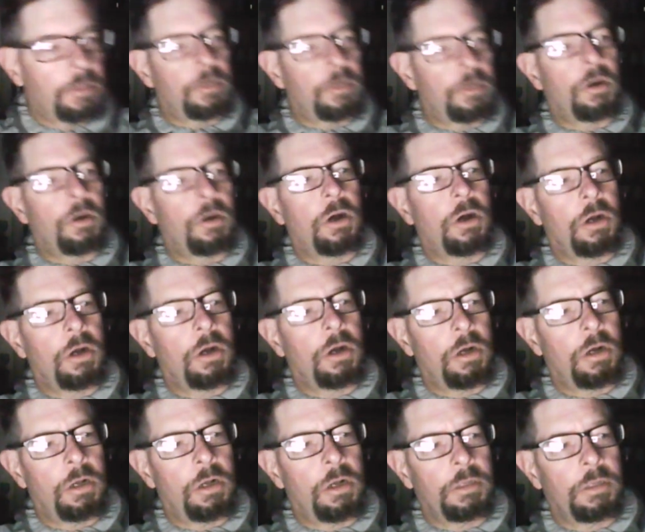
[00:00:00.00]

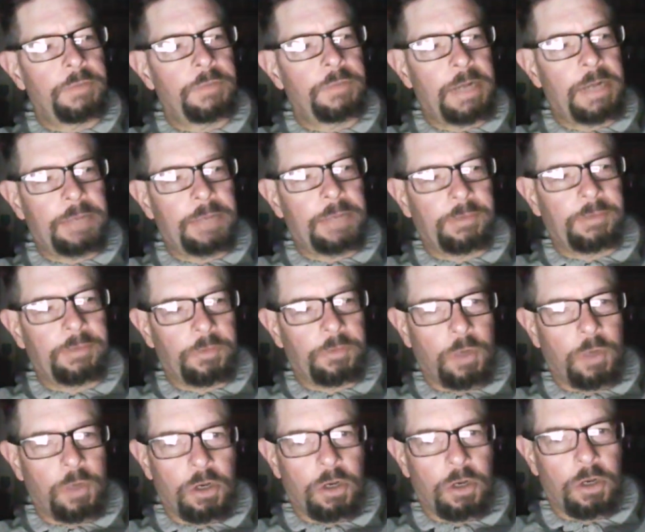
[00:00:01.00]
all of their assets
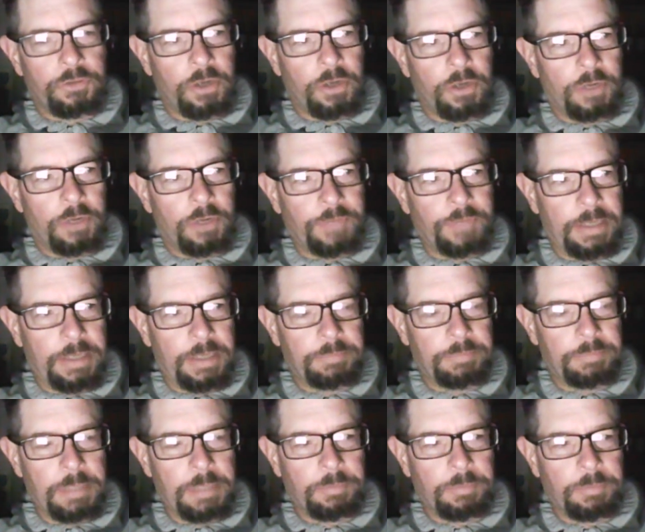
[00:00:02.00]
were auctioned off and
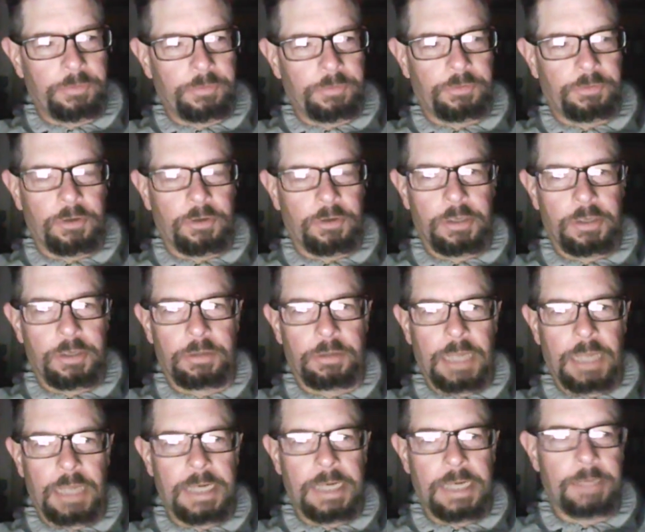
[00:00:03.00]
people started
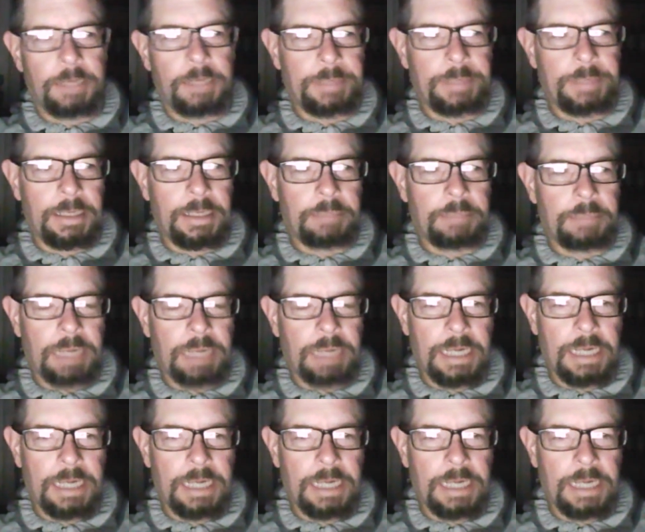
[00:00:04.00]
lining up and buying their